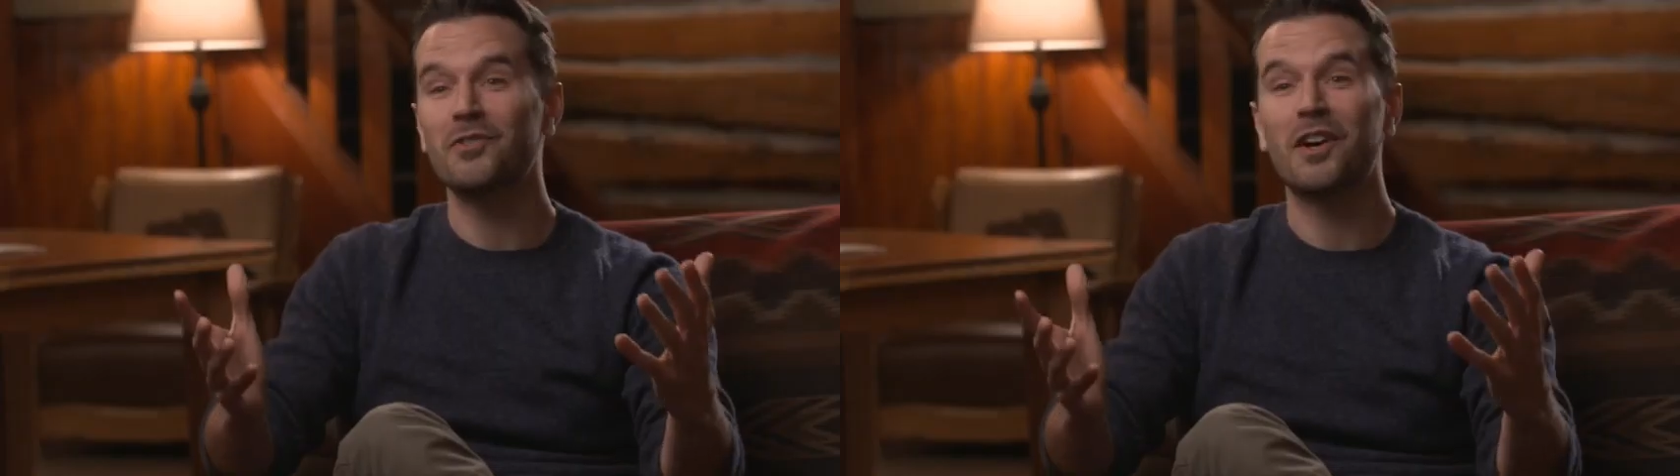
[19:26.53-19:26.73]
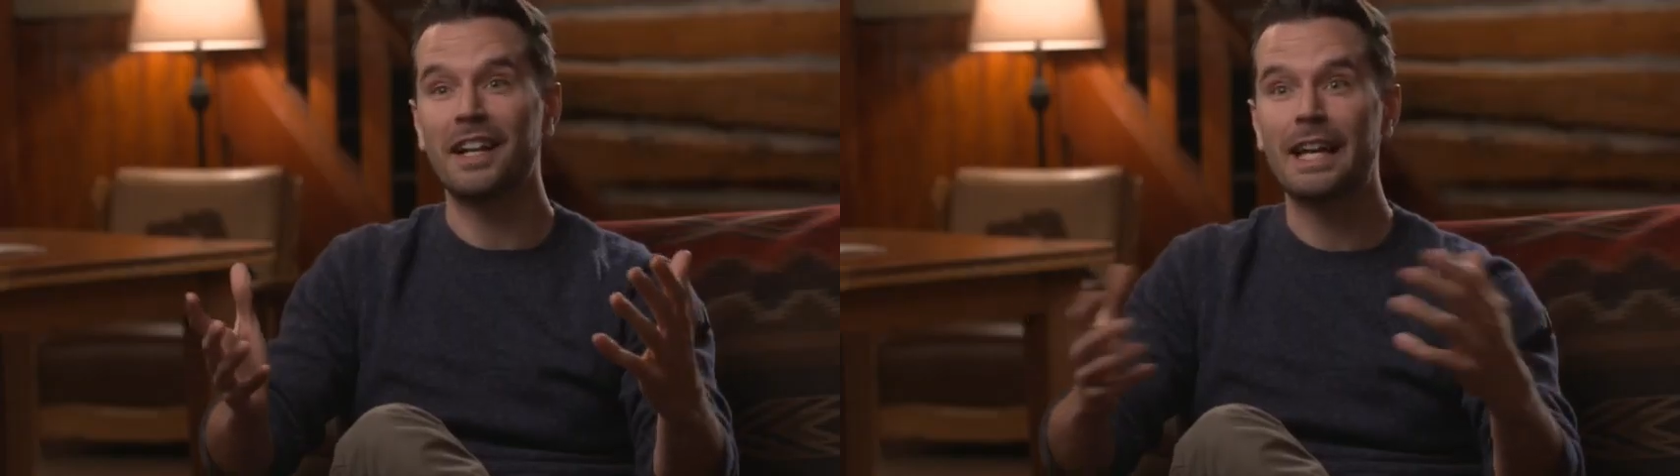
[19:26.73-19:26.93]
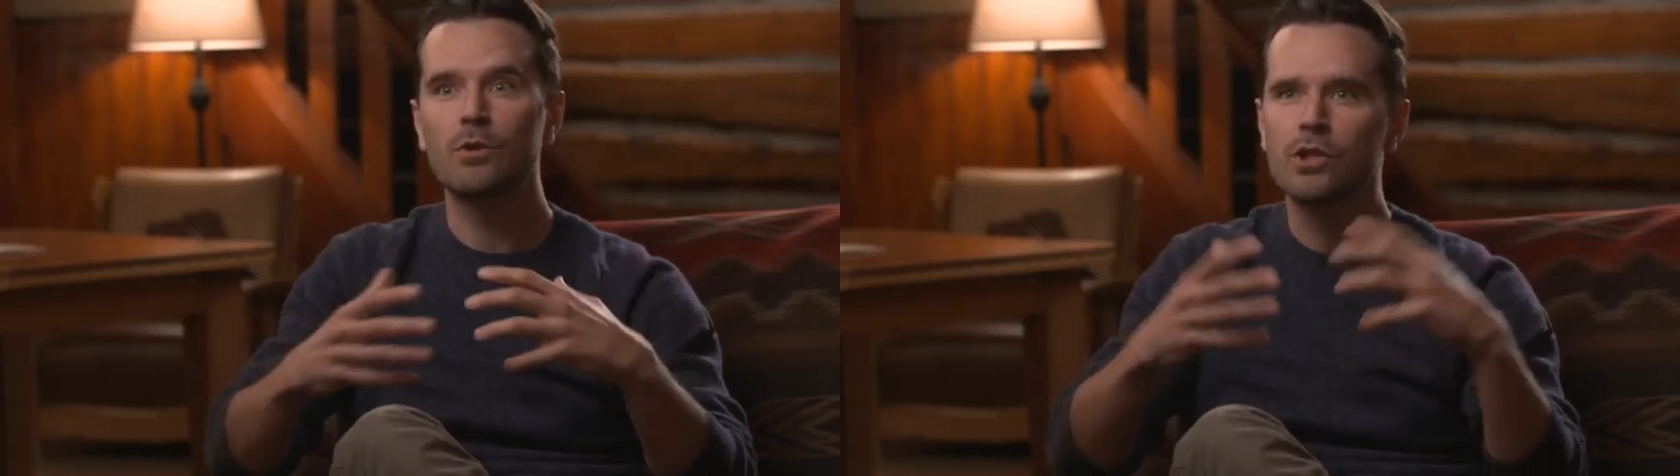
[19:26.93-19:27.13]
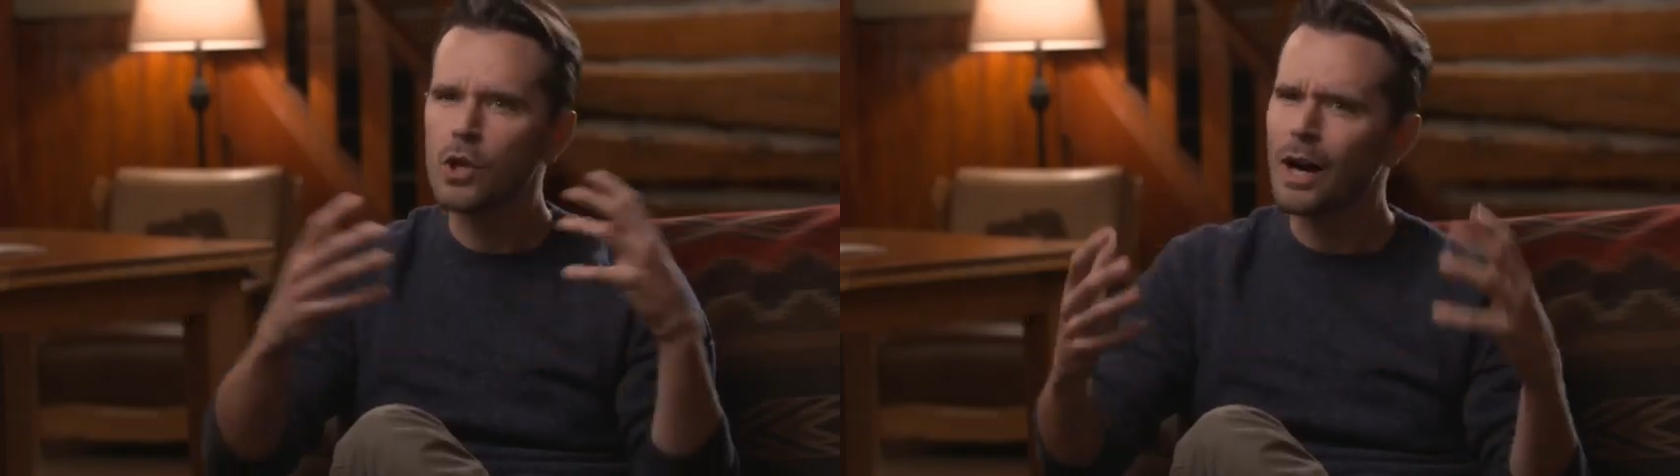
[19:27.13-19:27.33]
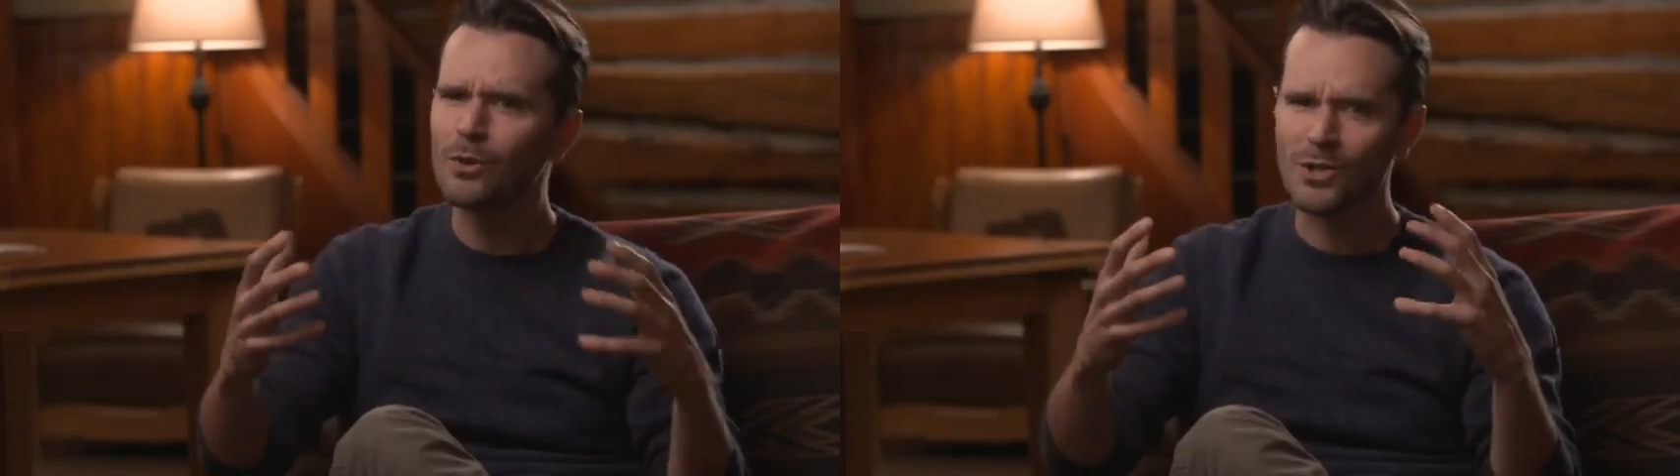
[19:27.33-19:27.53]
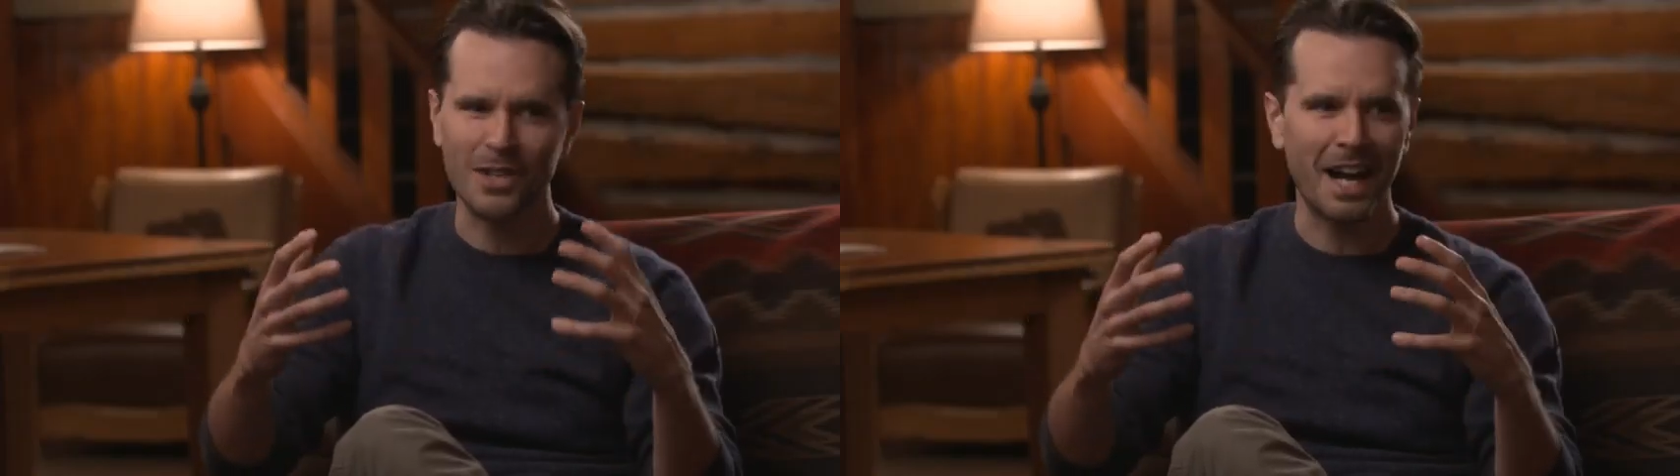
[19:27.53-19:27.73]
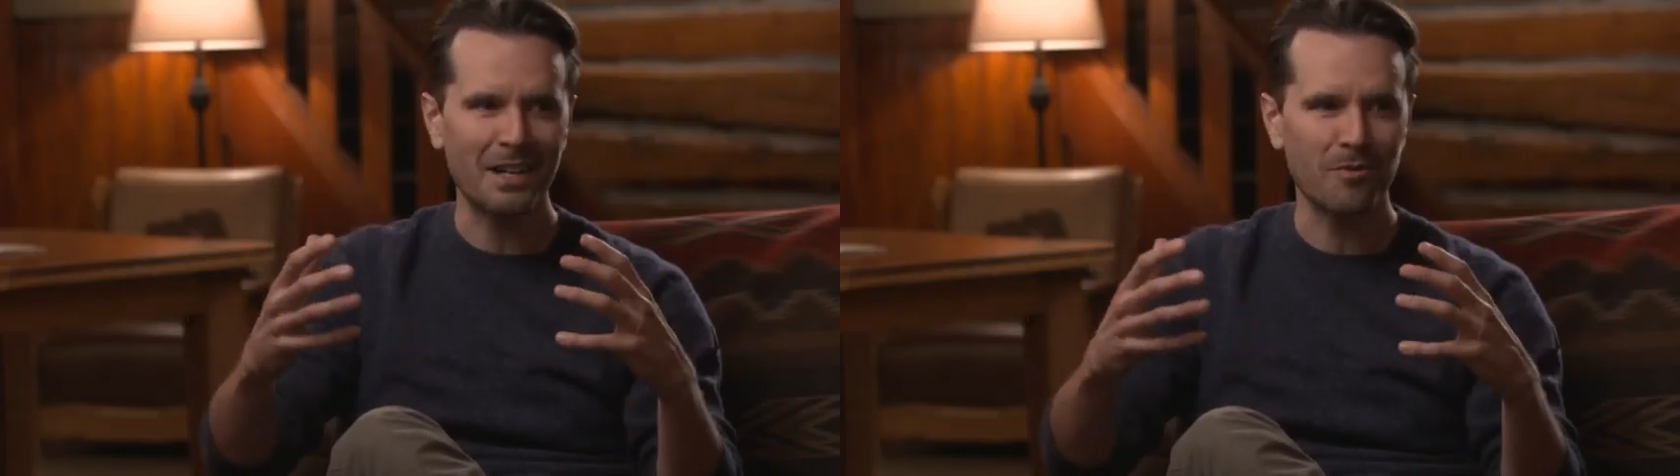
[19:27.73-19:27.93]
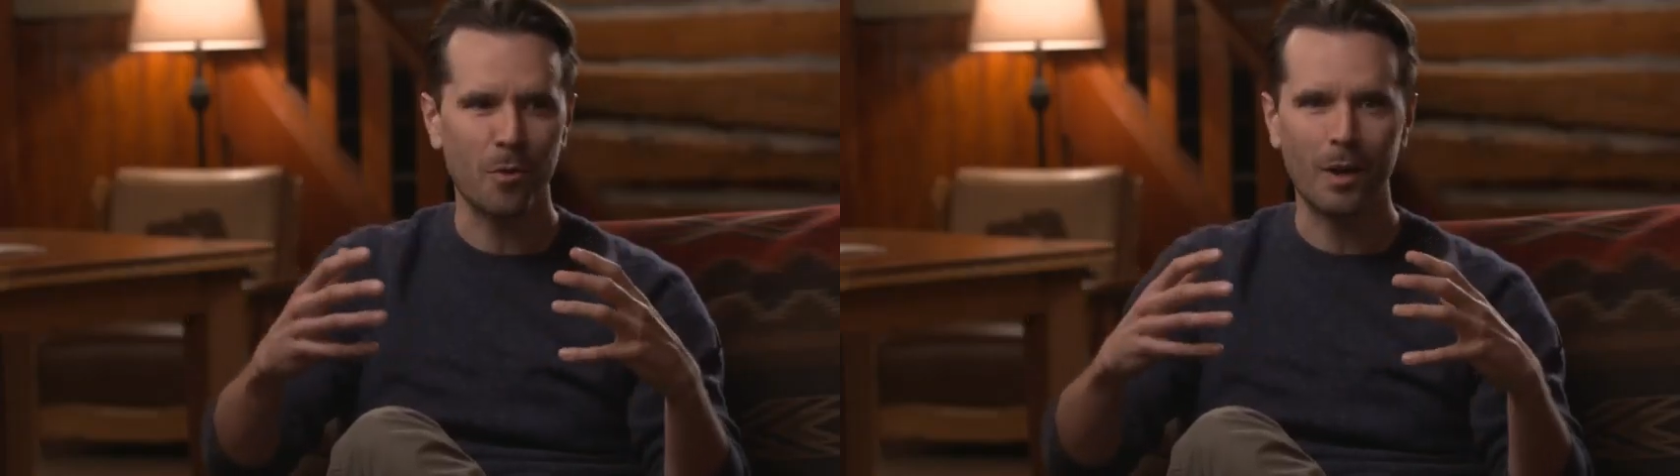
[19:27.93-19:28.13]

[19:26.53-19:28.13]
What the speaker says: she had been searching for.